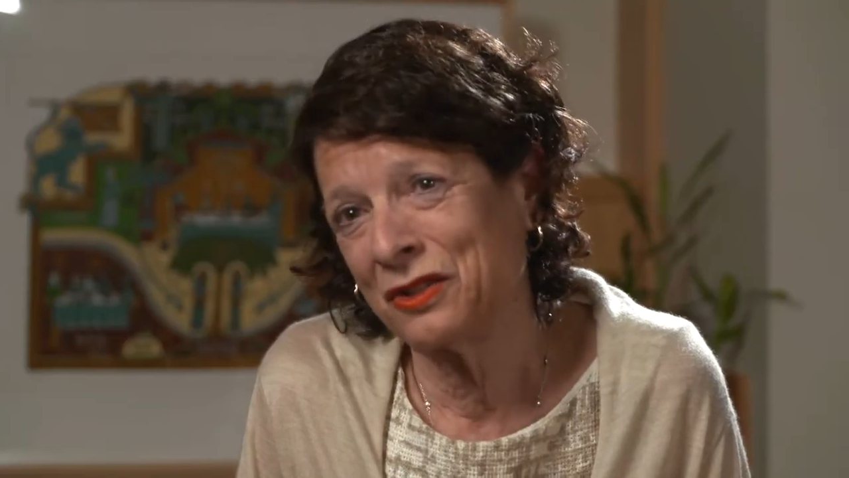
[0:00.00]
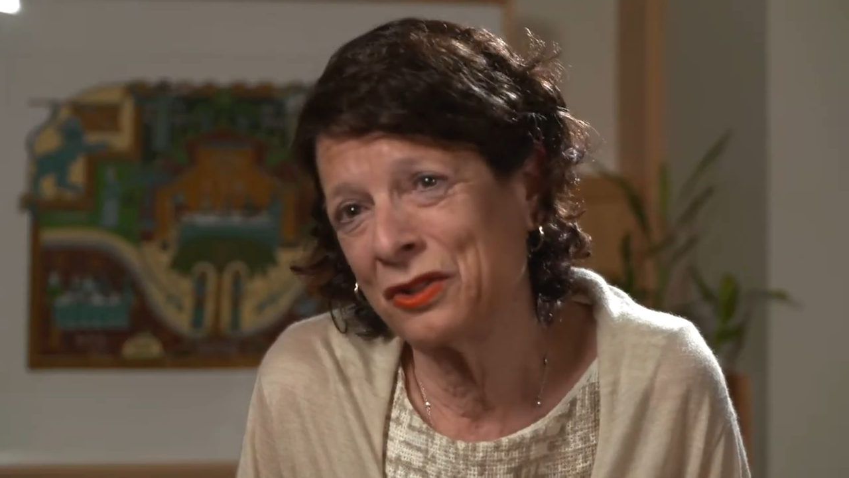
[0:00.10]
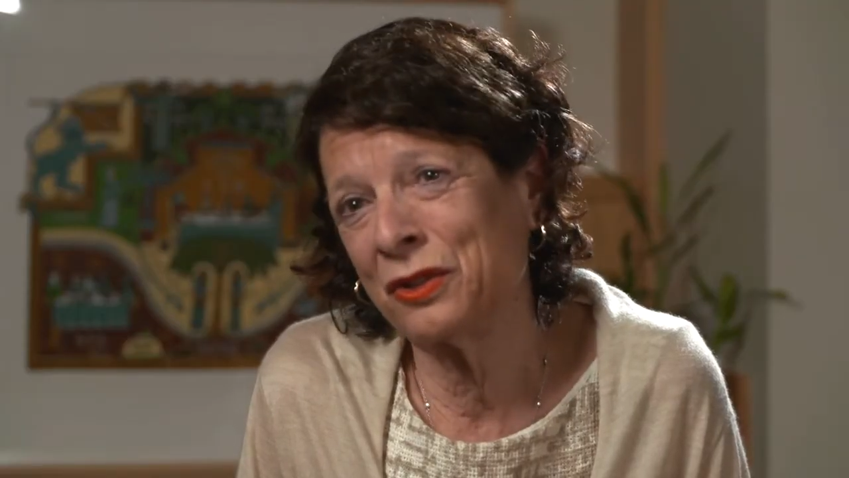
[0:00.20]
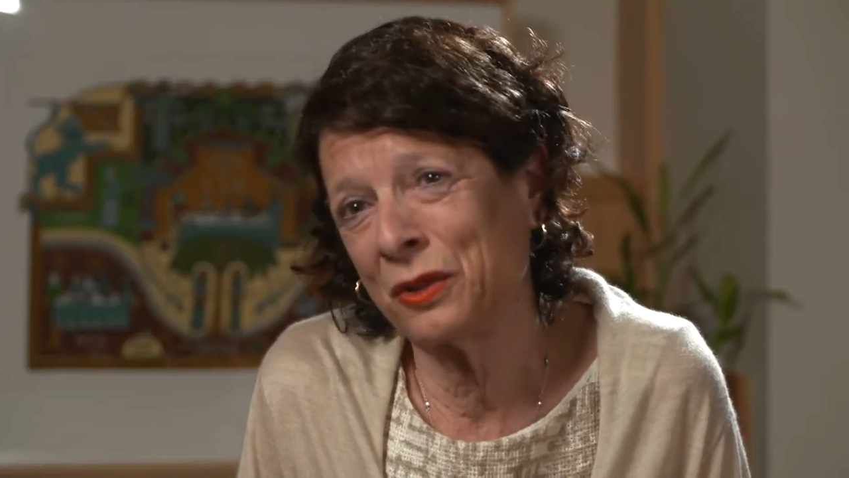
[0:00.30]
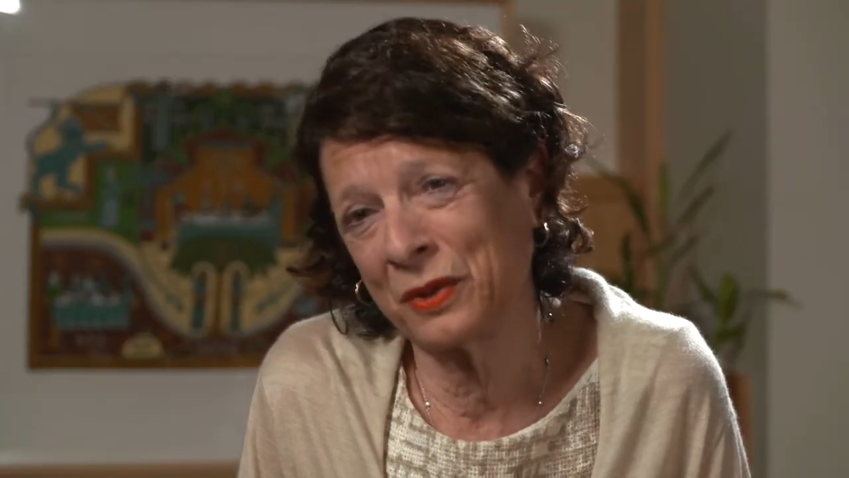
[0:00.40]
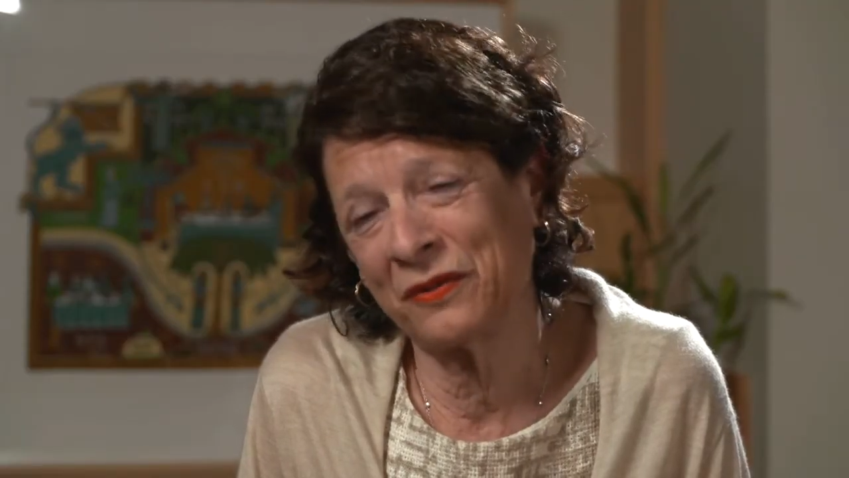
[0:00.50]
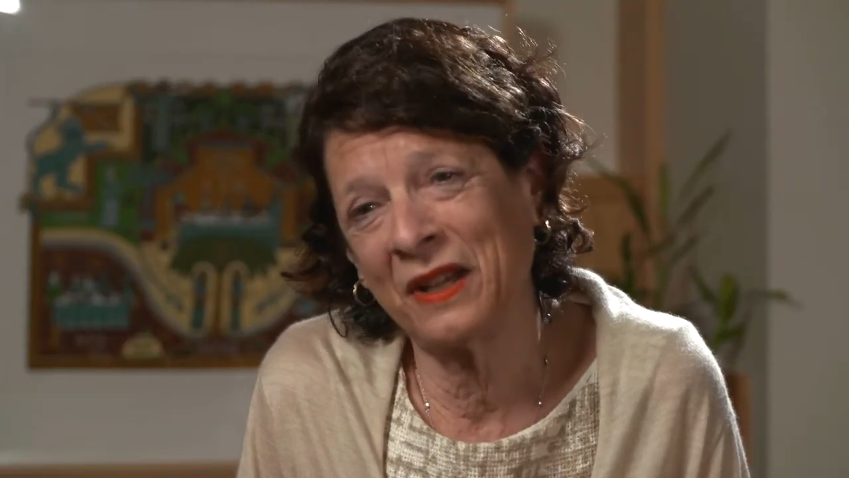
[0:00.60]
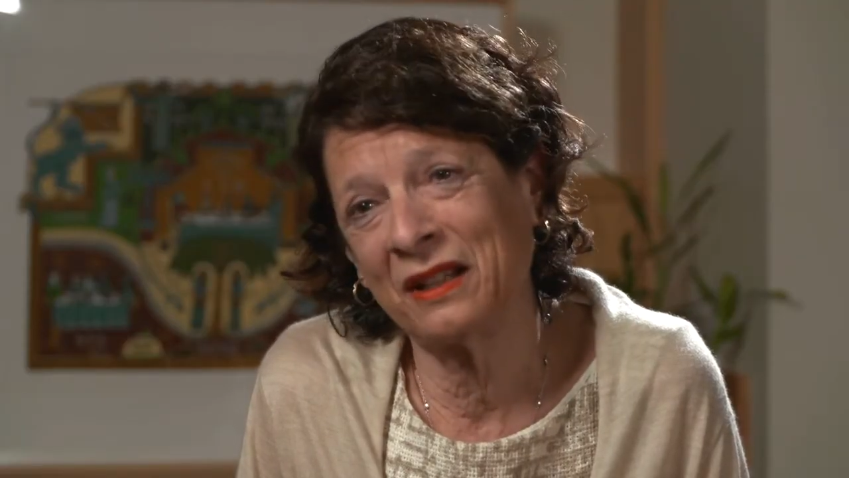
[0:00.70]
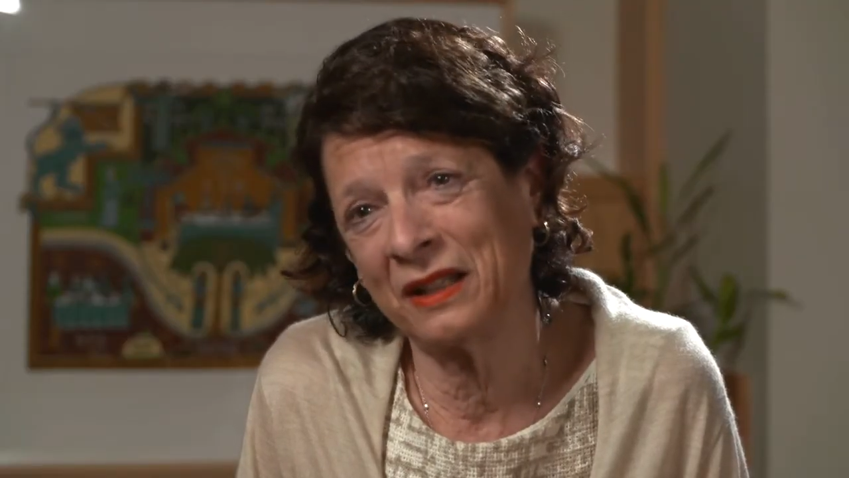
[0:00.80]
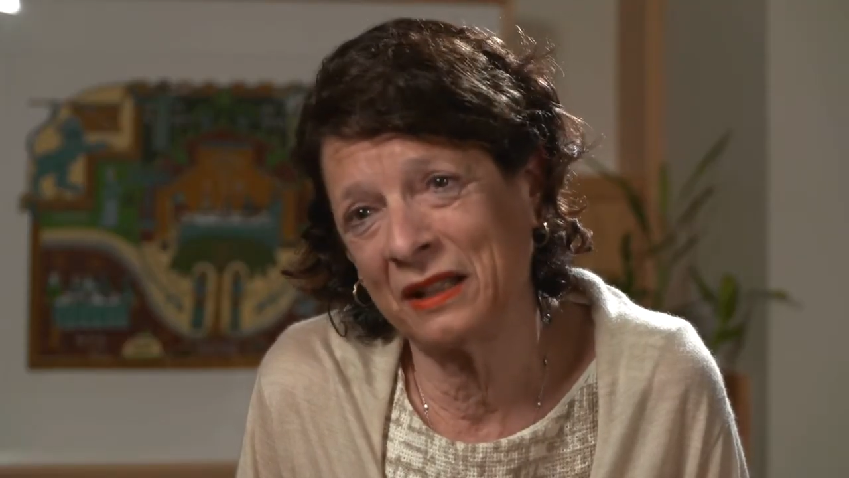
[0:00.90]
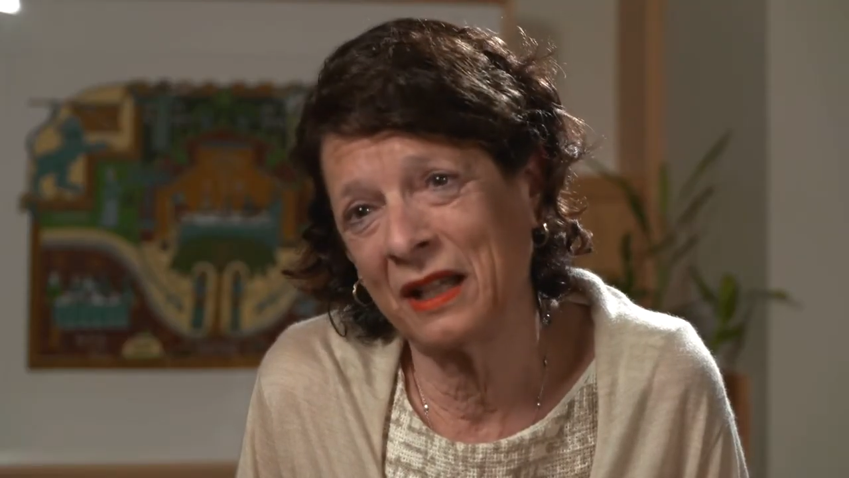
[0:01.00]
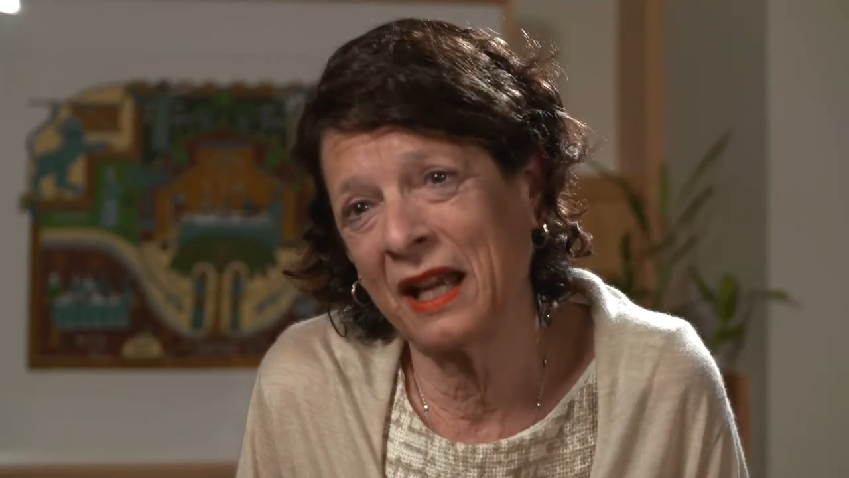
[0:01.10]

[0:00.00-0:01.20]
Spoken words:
to the prevailing